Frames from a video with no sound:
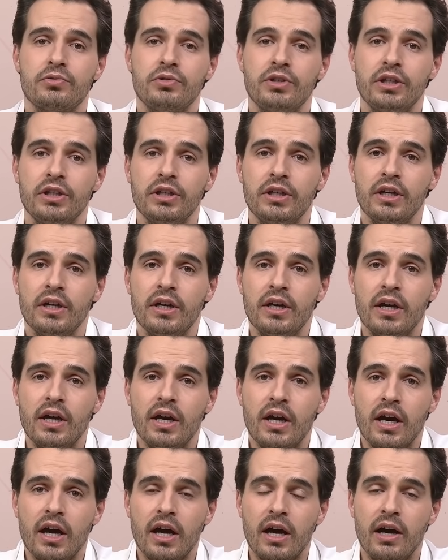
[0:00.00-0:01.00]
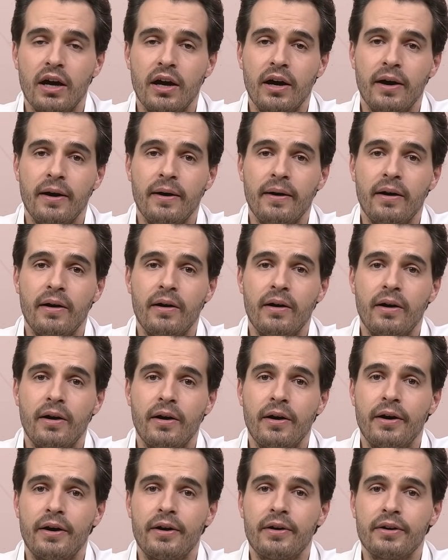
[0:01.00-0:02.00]
We
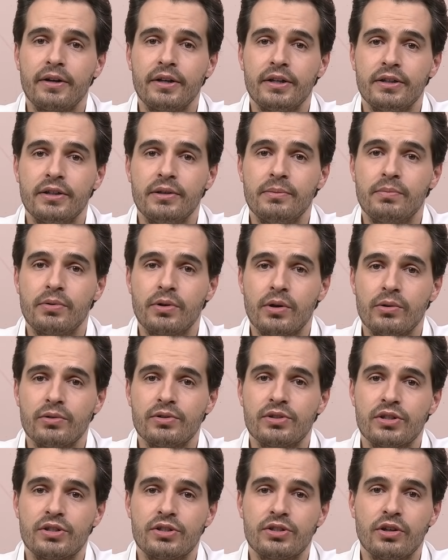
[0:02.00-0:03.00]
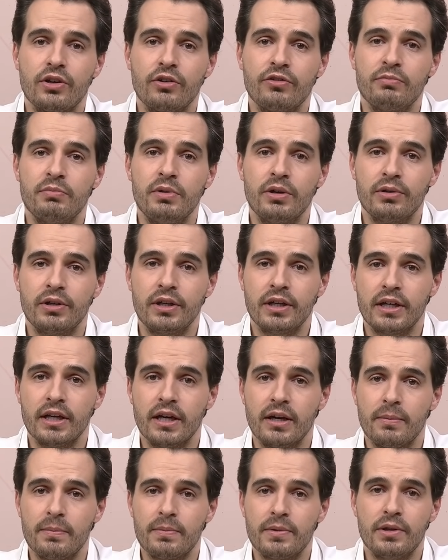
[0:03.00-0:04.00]
are in the process of building
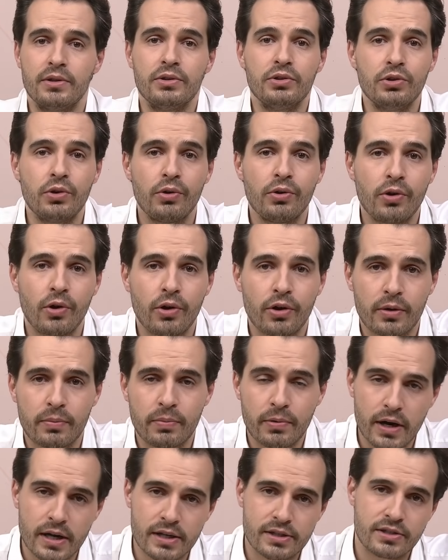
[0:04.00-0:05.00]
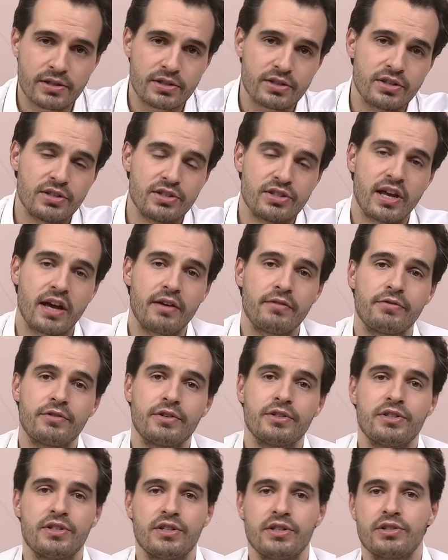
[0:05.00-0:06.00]
up the New York presence, the San
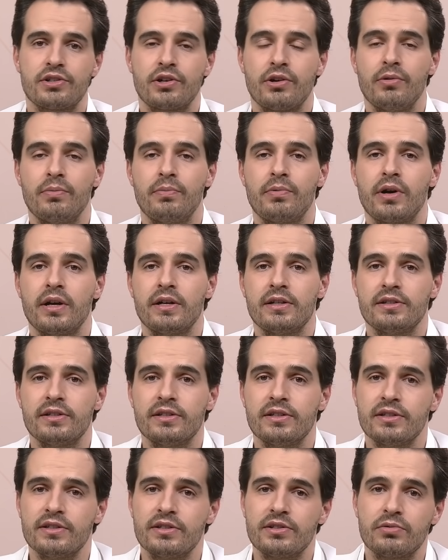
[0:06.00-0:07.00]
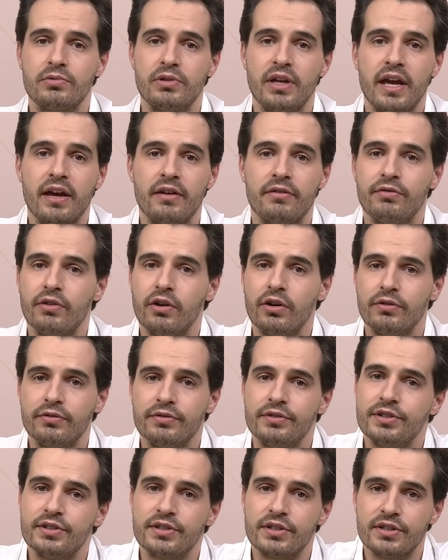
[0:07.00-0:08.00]
Francisco presence. We have
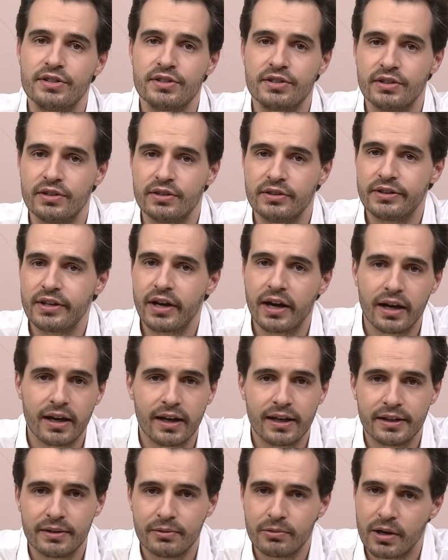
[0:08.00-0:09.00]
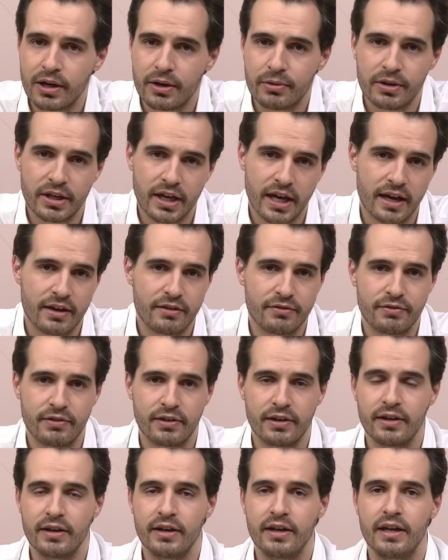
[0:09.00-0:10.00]
offices in Tallinn where we have
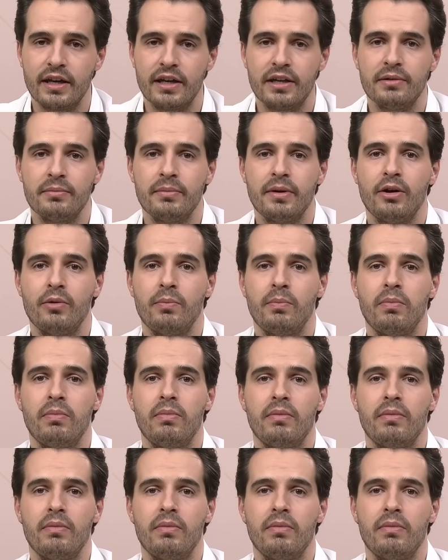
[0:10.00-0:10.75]
AML.